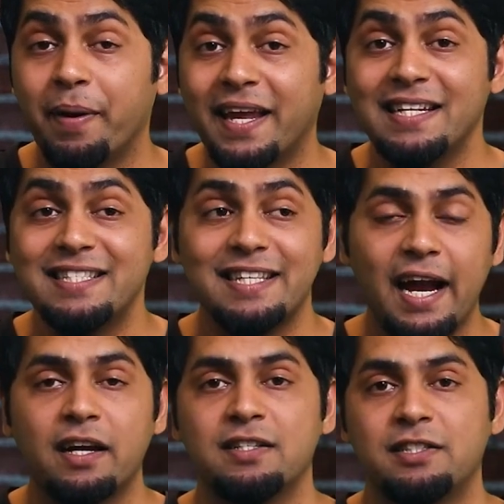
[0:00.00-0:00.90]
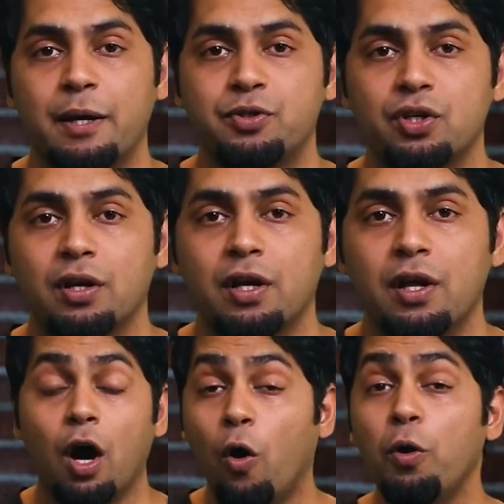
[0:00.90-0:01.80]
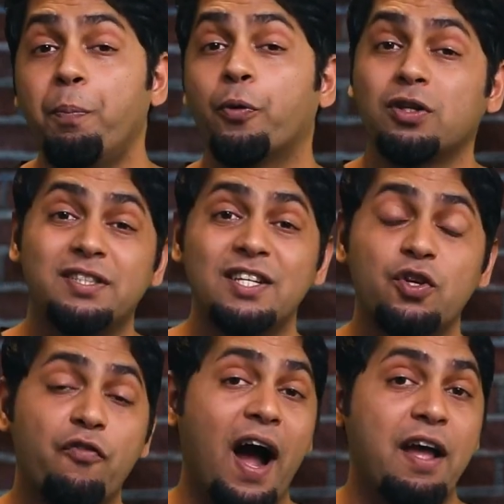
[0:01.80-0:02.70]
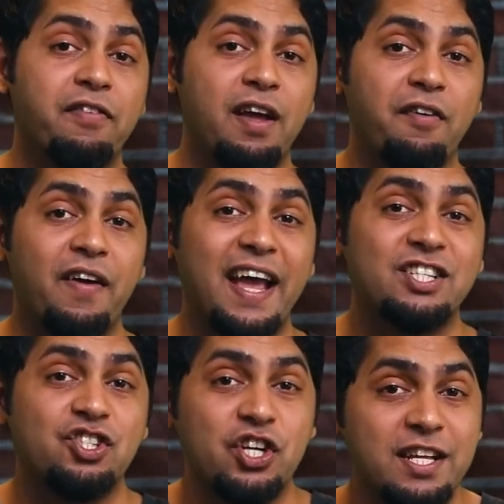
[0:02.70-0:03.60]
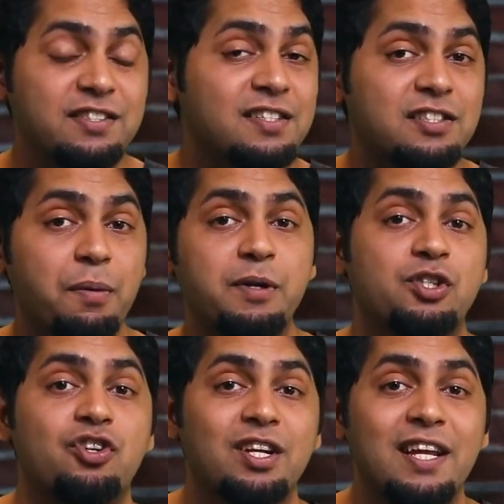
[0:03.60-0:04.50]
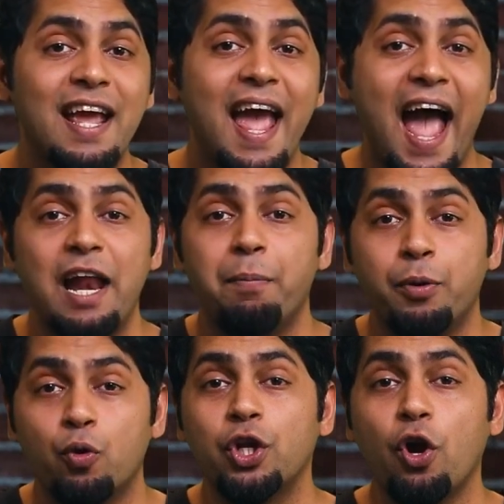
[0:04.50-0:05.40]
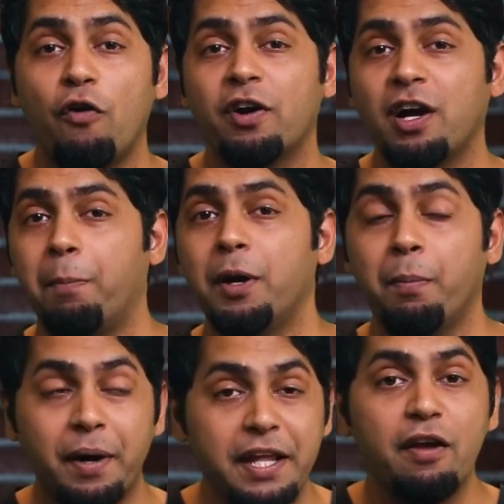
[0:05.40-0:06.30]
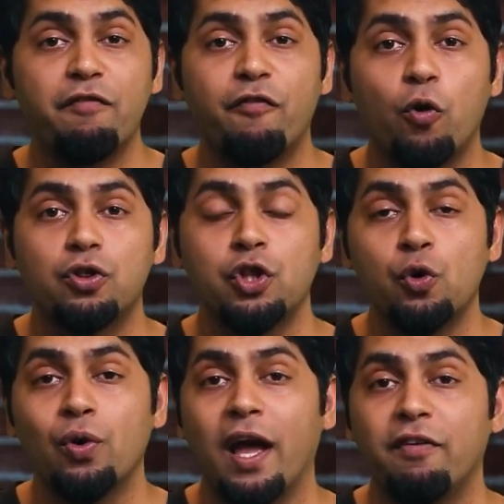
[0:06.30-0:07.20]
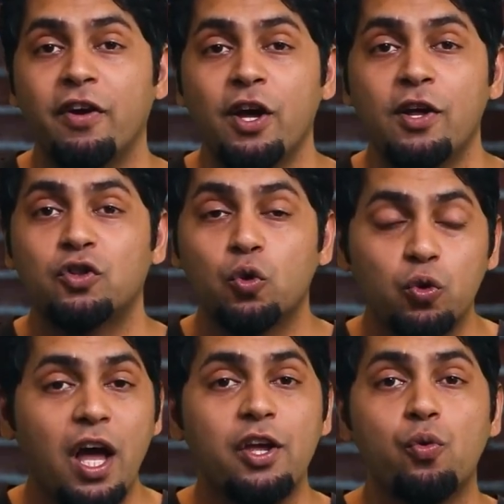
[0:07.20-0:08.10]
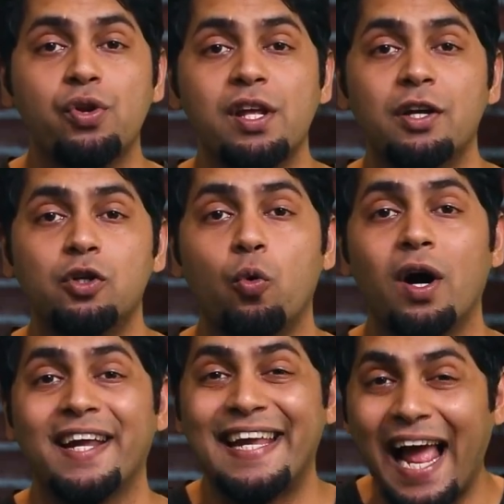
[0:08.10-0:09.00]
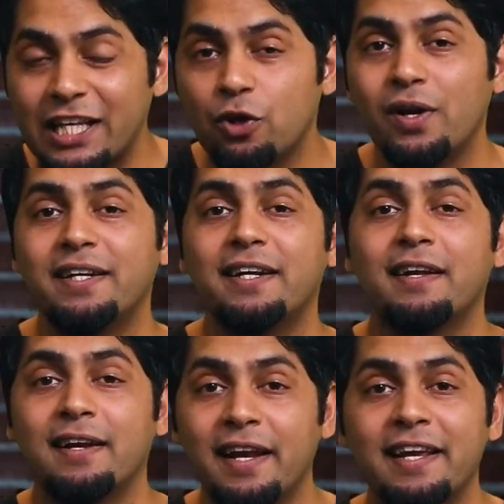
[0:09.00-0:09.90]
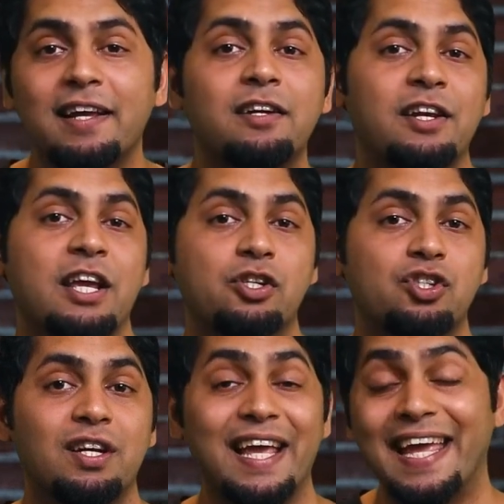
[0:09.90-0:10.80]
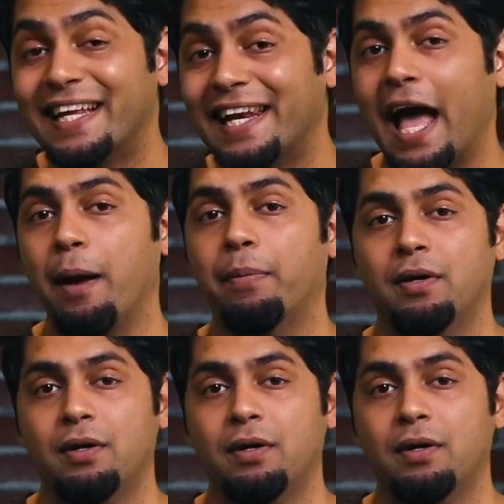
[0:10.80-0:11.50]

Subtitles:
begins at conception. The whole process of IVF exchanges the mystery and beauty of a couple bringing forth new life through their union to a calculated clinical creation in a lab.